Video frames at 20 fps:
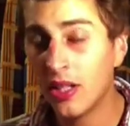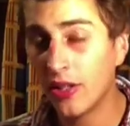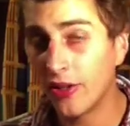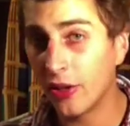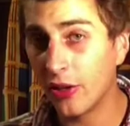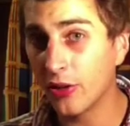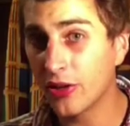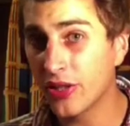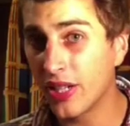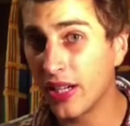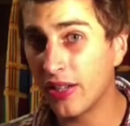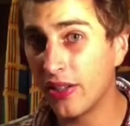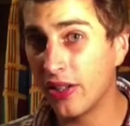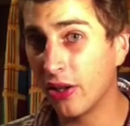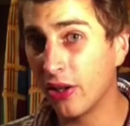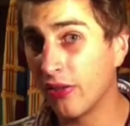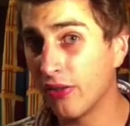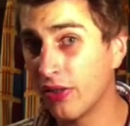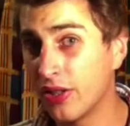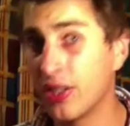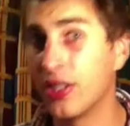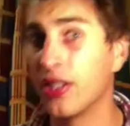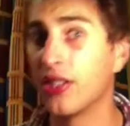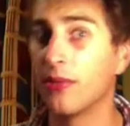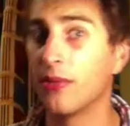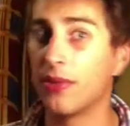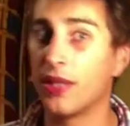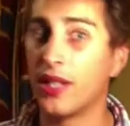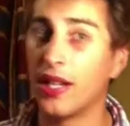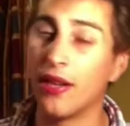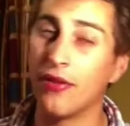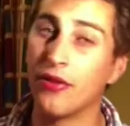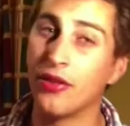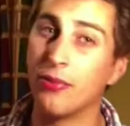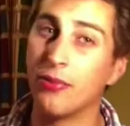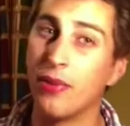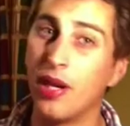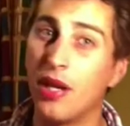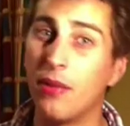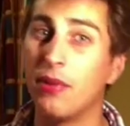They also had the officers themselves,
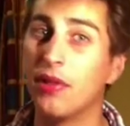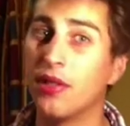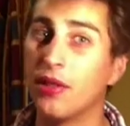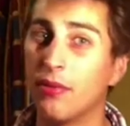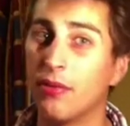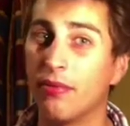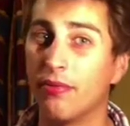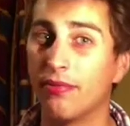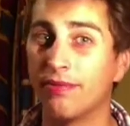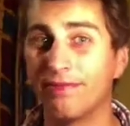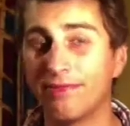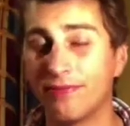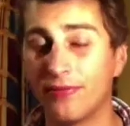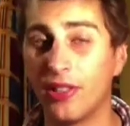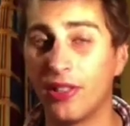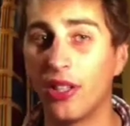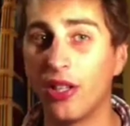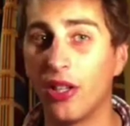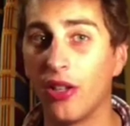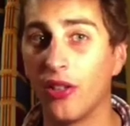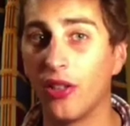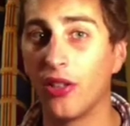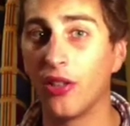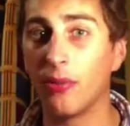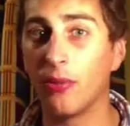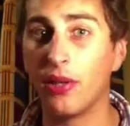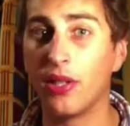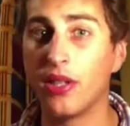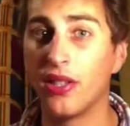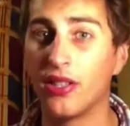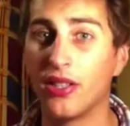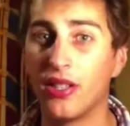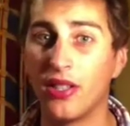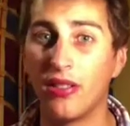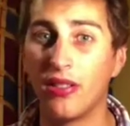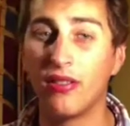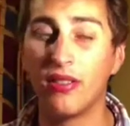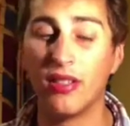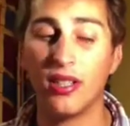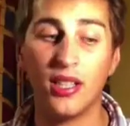and maybe the odd other person
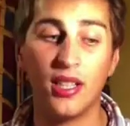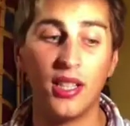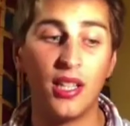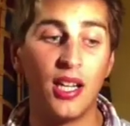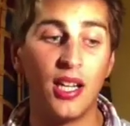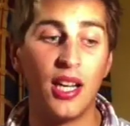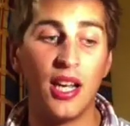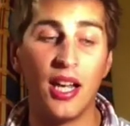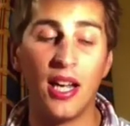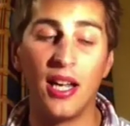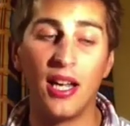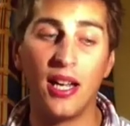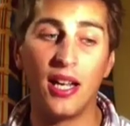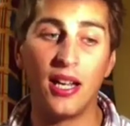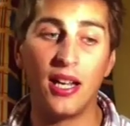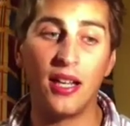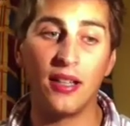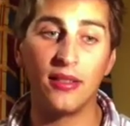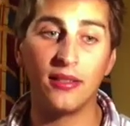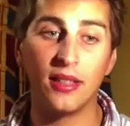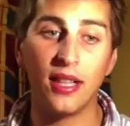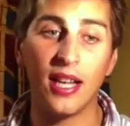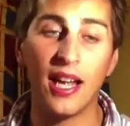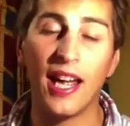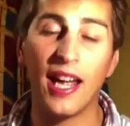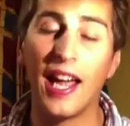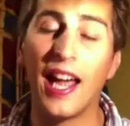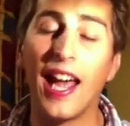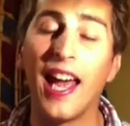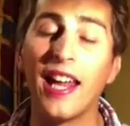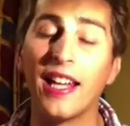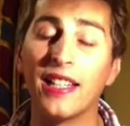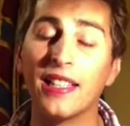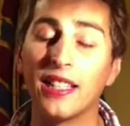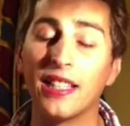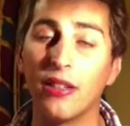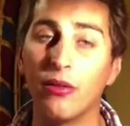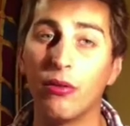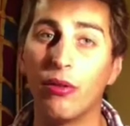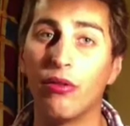had
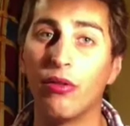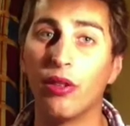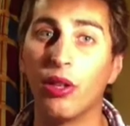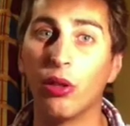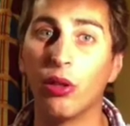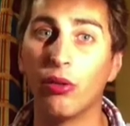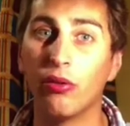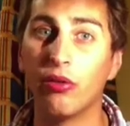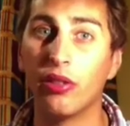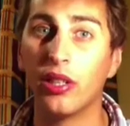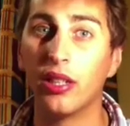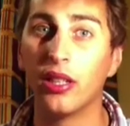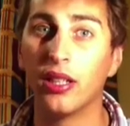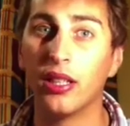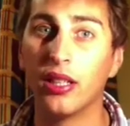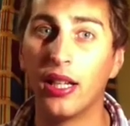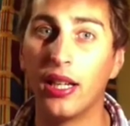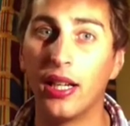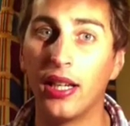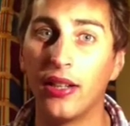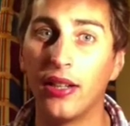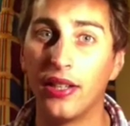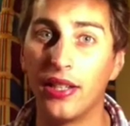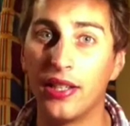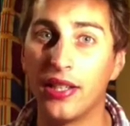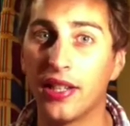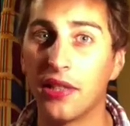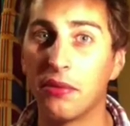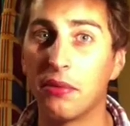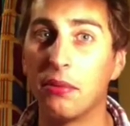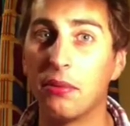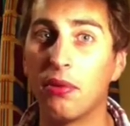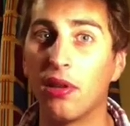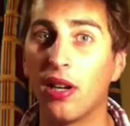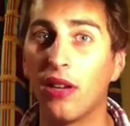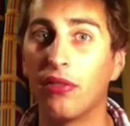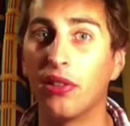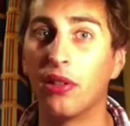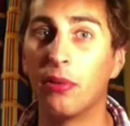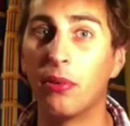a revolver. These had to be
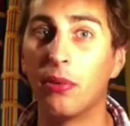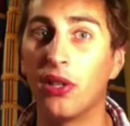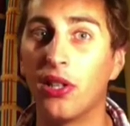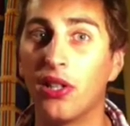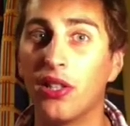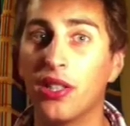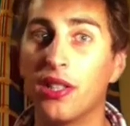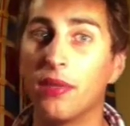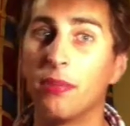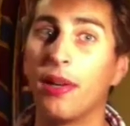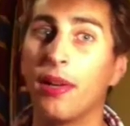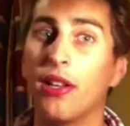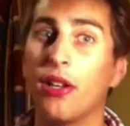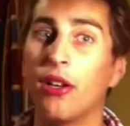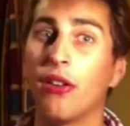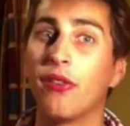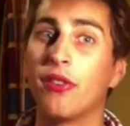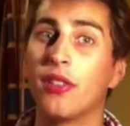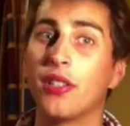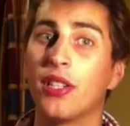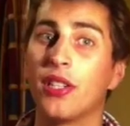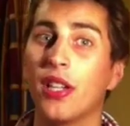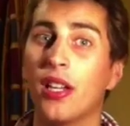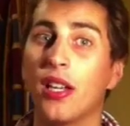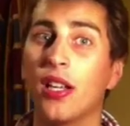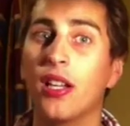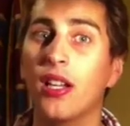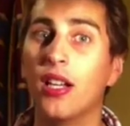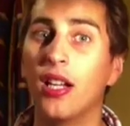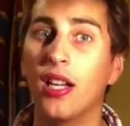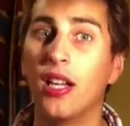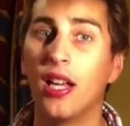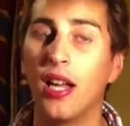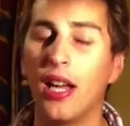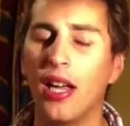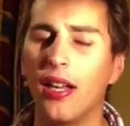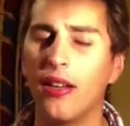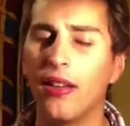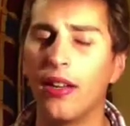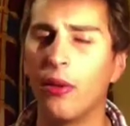privately purchased by the officer,
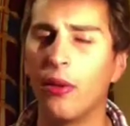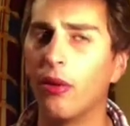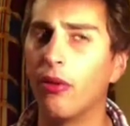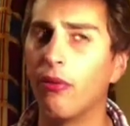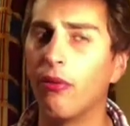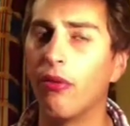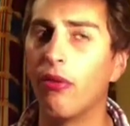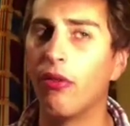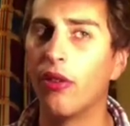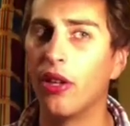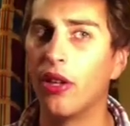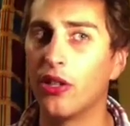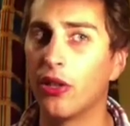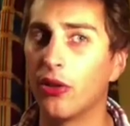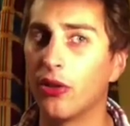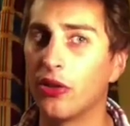and they were as